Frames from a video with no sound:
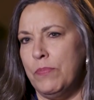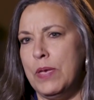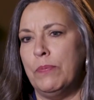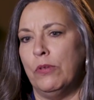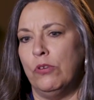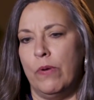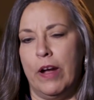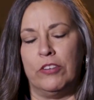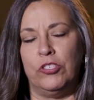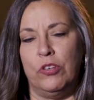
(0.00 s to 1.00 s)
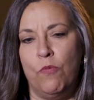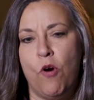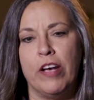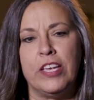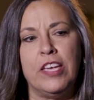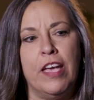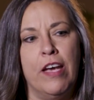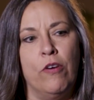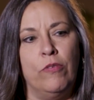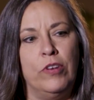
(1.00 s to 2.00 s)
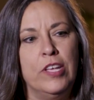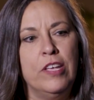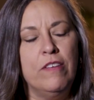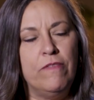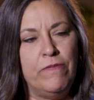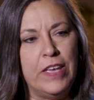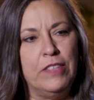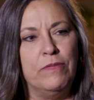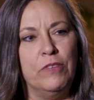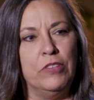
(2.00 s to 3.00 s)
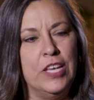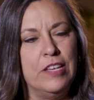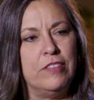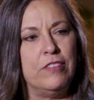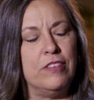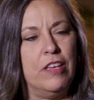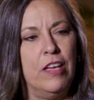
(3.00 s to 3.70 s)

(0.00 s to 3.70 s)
of people who are actually walking out faithfulness